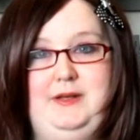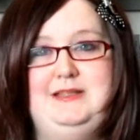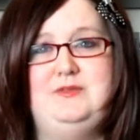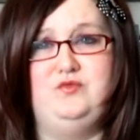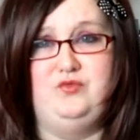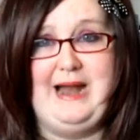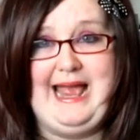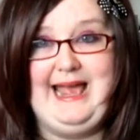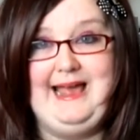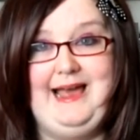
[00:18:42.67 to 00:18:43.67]
it's
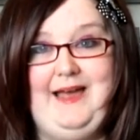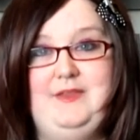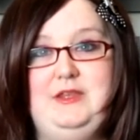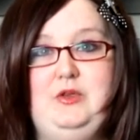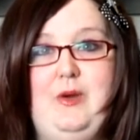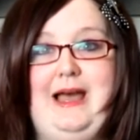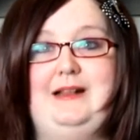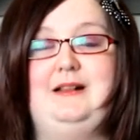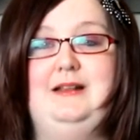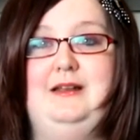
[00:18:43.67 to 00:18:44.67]
rare and that you
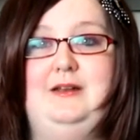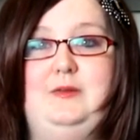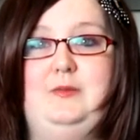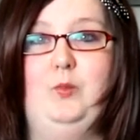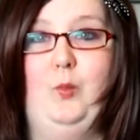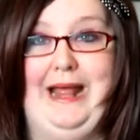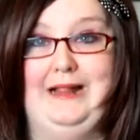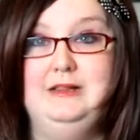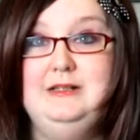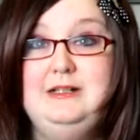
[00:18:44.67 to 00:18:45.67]
handle it
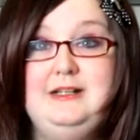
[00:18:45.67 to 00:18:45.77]
well,